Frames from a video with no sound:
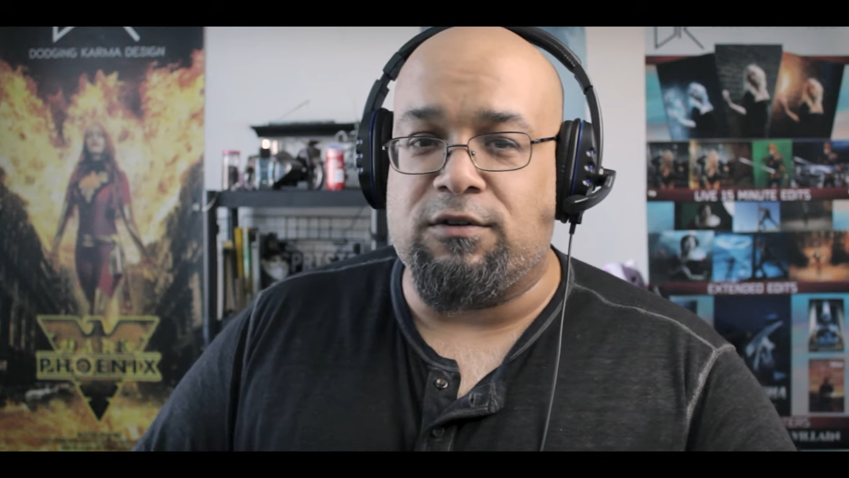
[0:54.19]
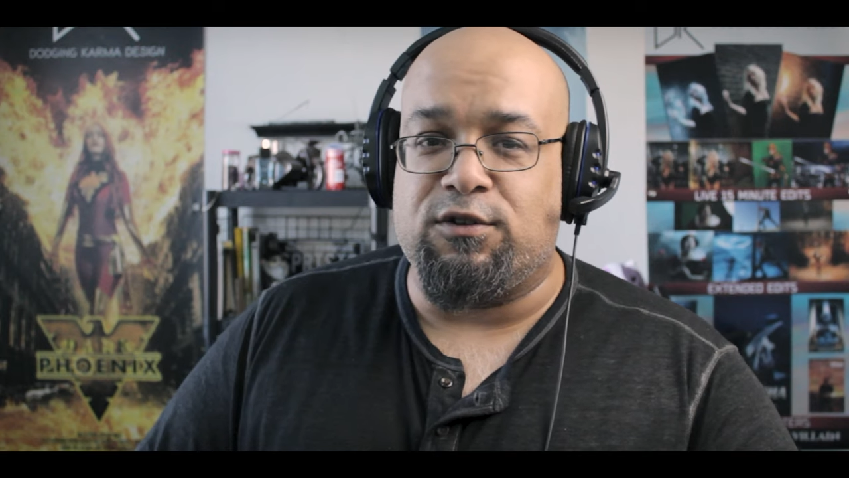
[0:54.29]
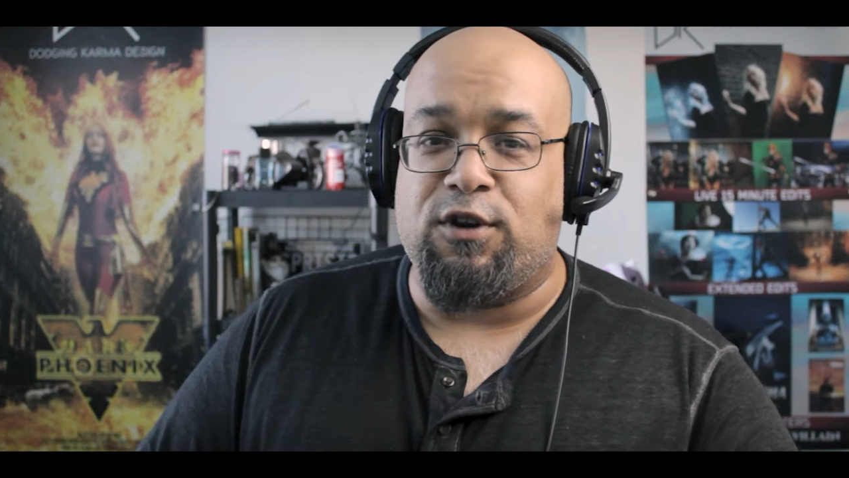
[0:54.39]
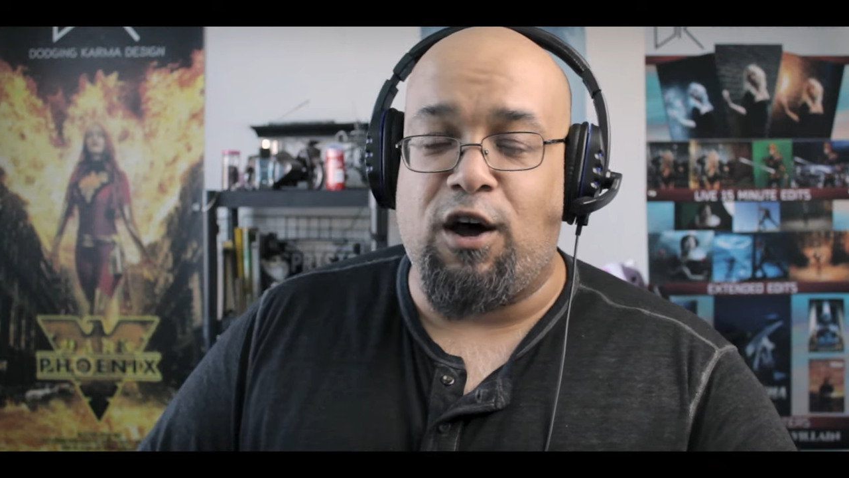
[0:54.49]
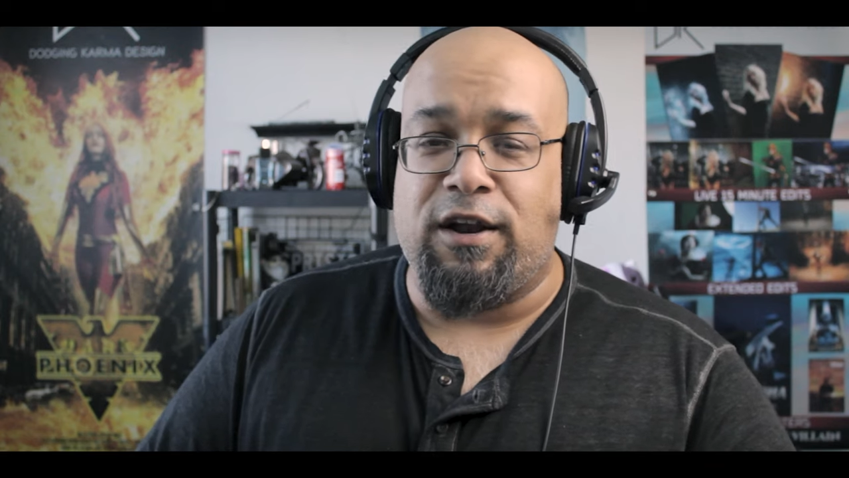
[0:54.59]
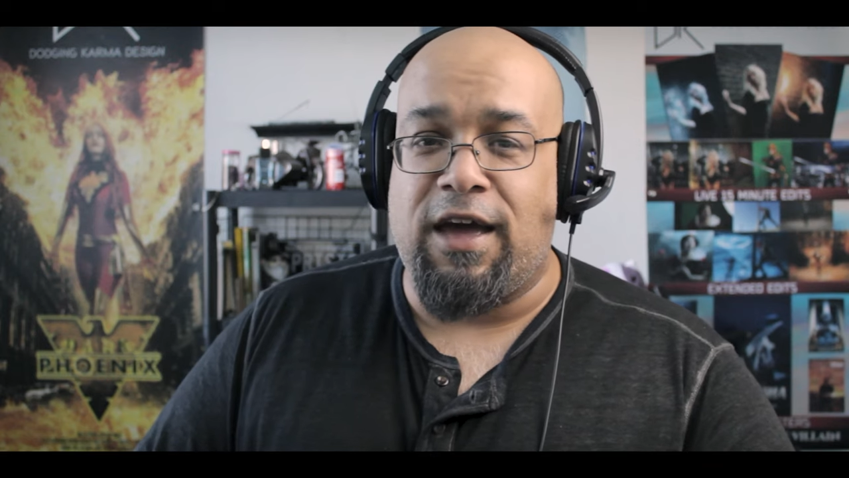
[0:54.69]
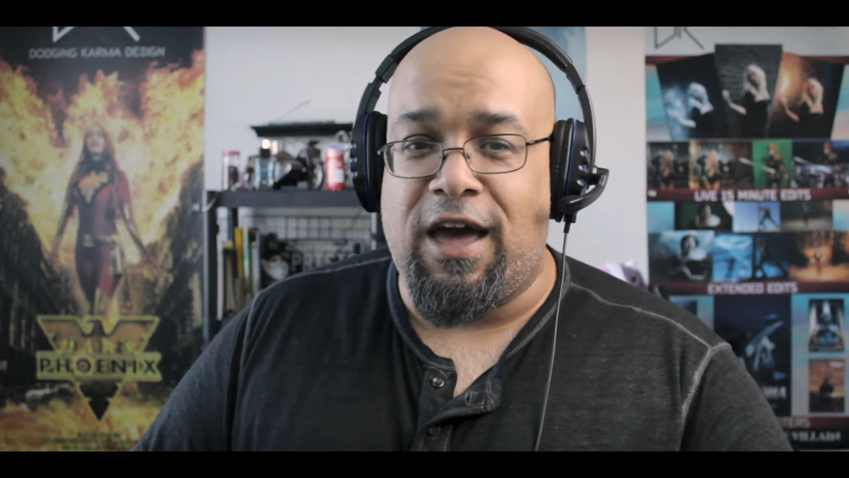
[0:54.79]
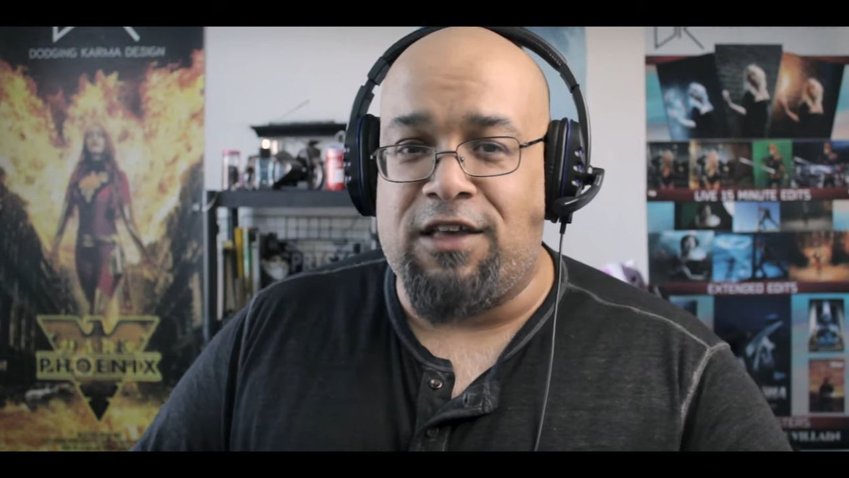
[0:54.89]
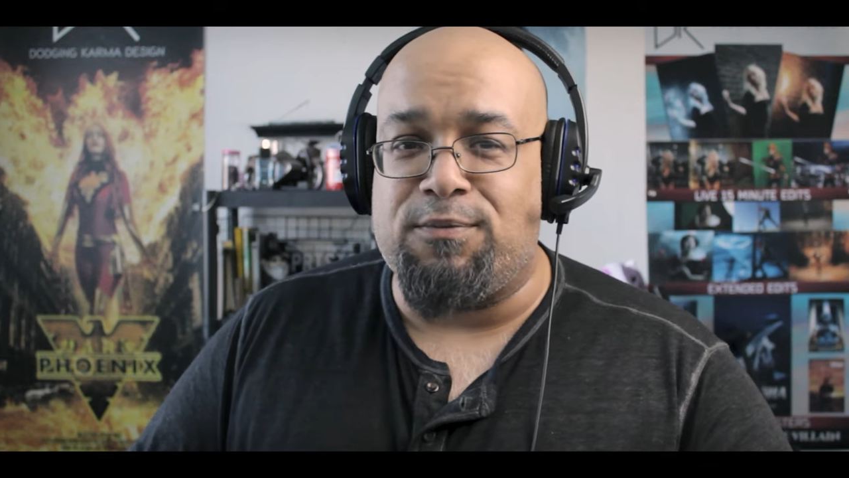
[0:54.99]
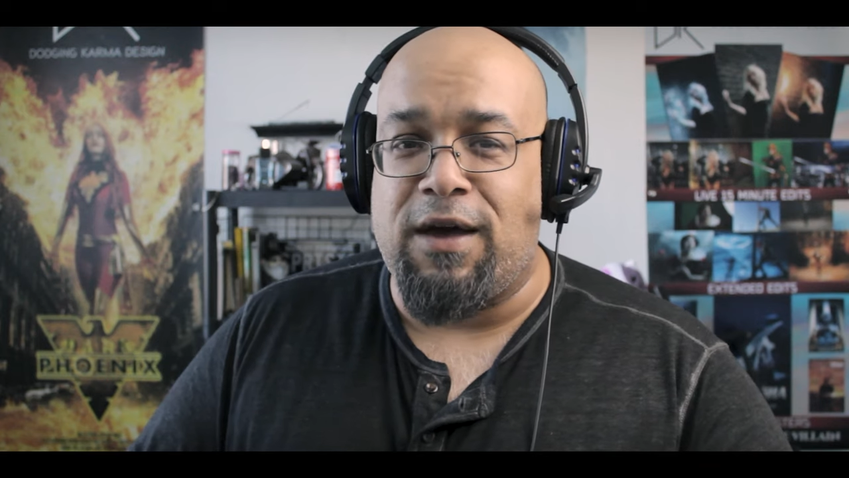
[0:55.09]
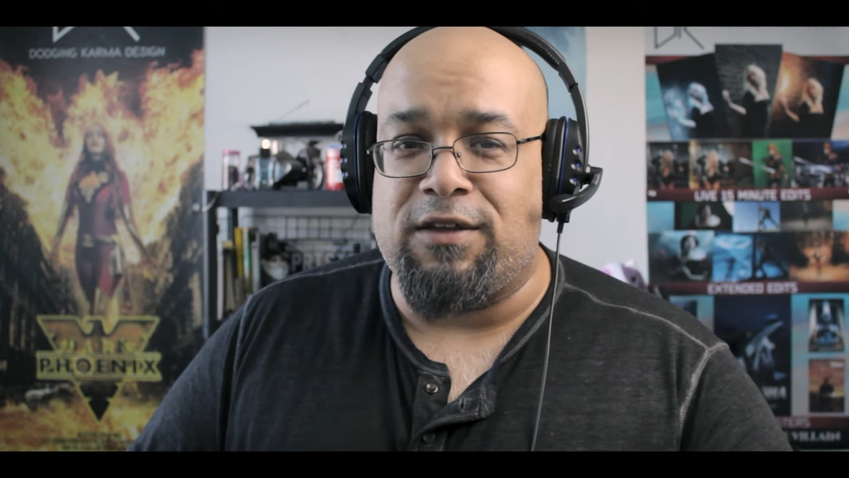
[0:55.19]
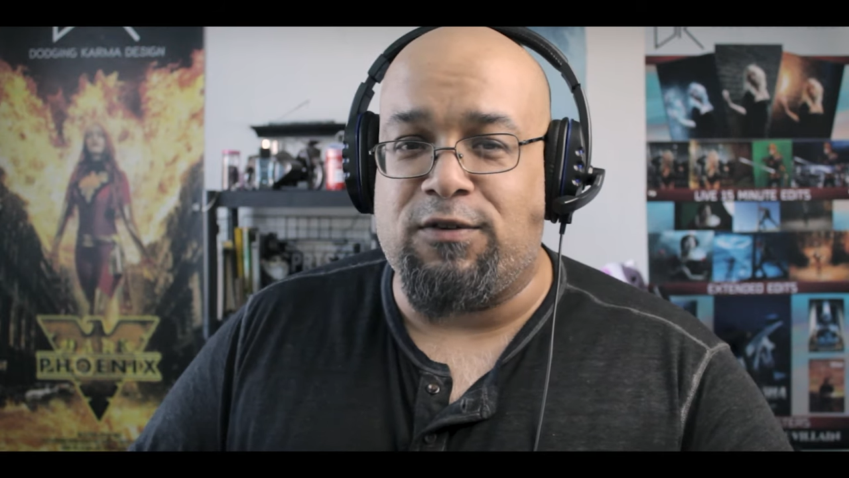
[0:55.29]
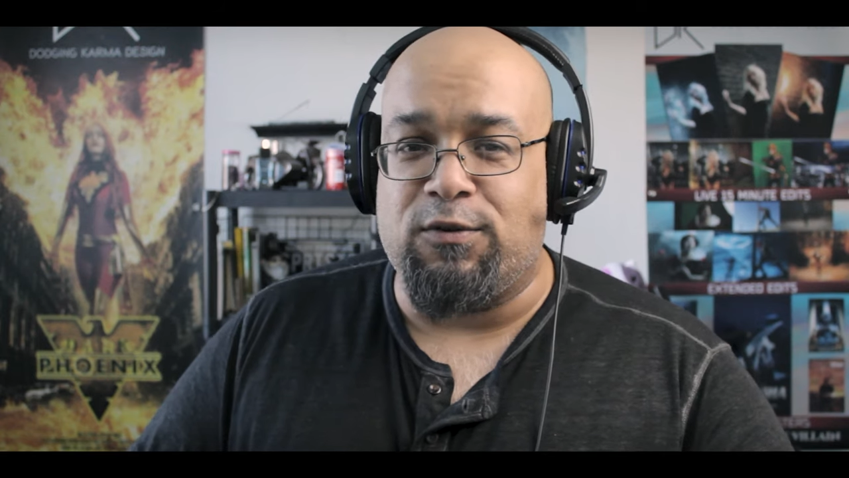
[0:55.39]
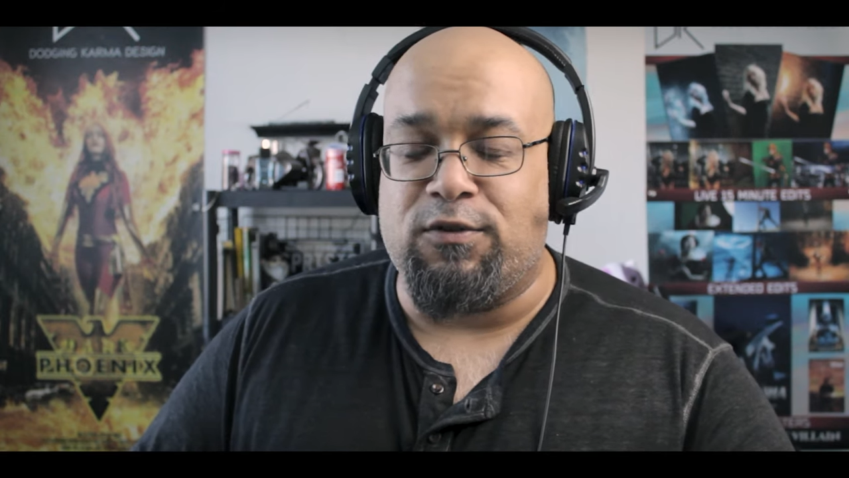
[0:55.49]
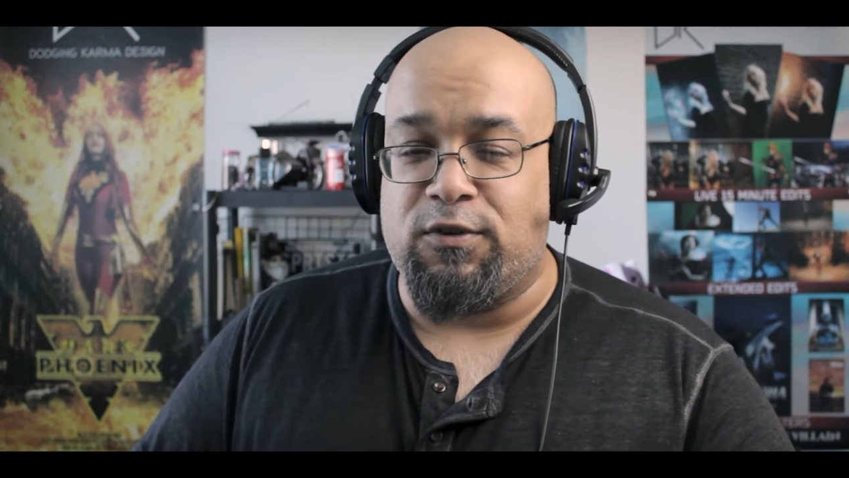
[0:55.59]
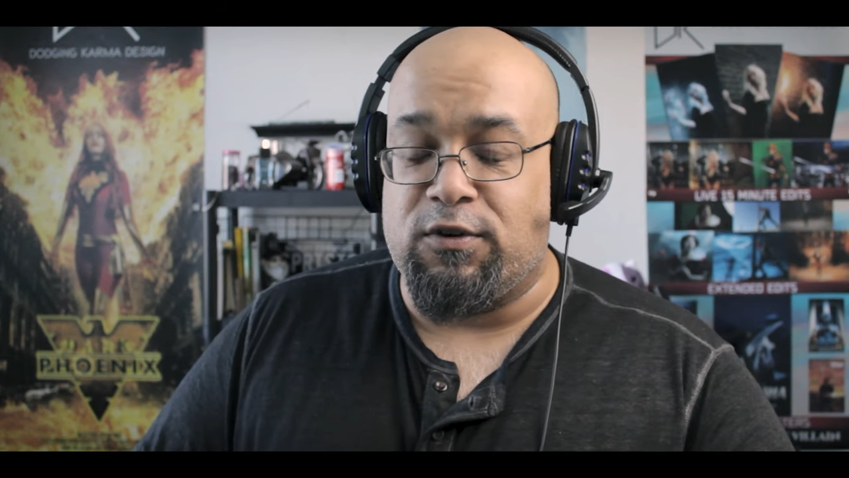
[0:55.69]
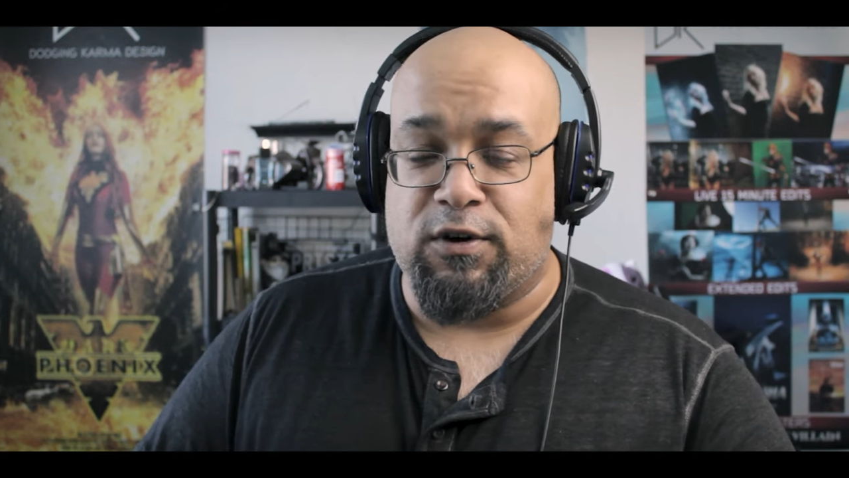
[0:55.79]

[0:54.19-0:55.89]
don a hazmat suit so you can